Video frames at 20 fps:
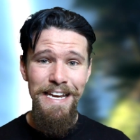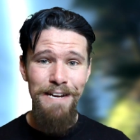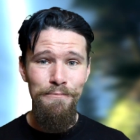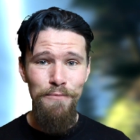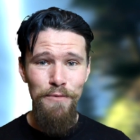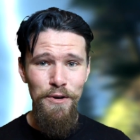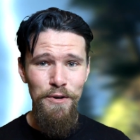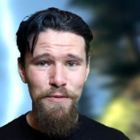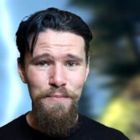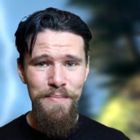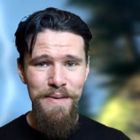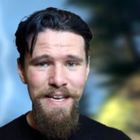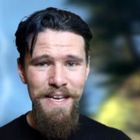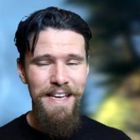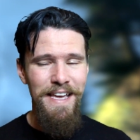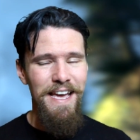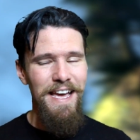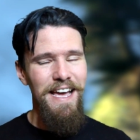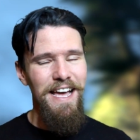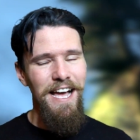it won't
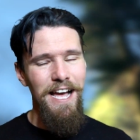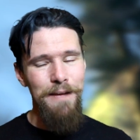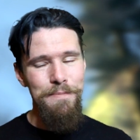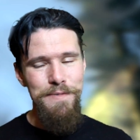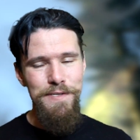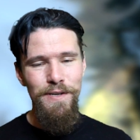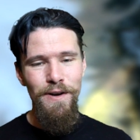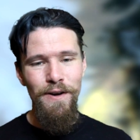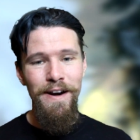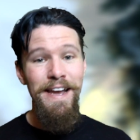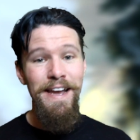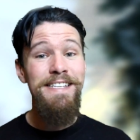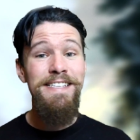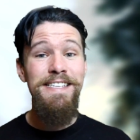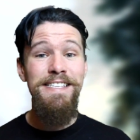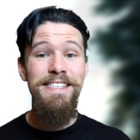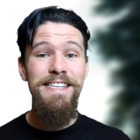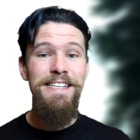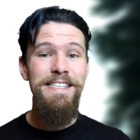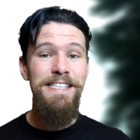be. I'm sorry, it
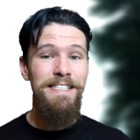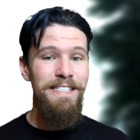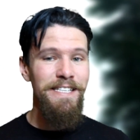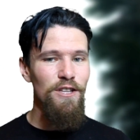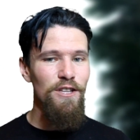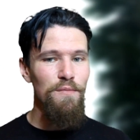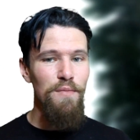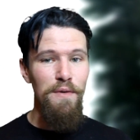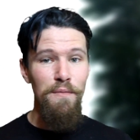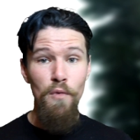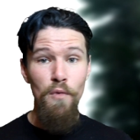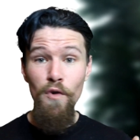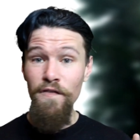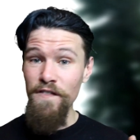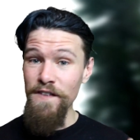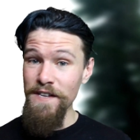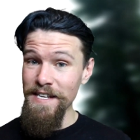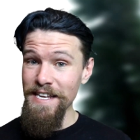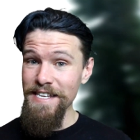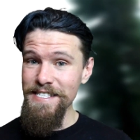just needs a little bit more
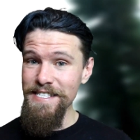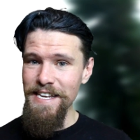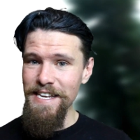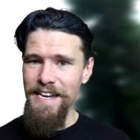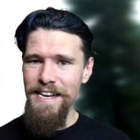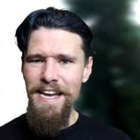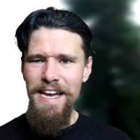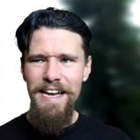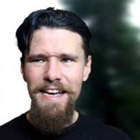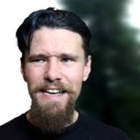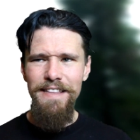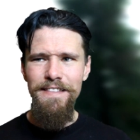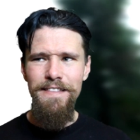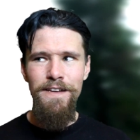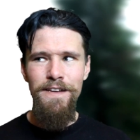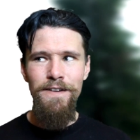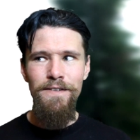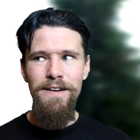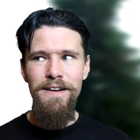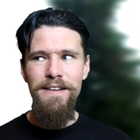finessing.
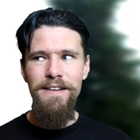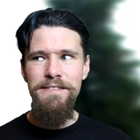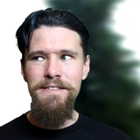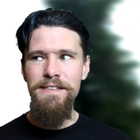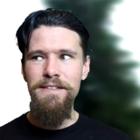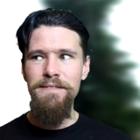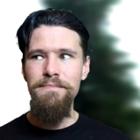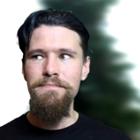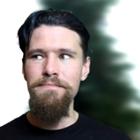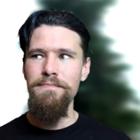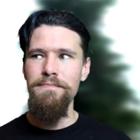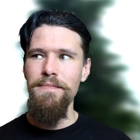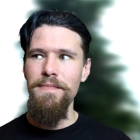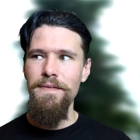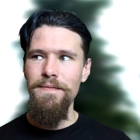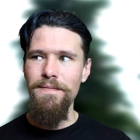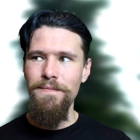There are some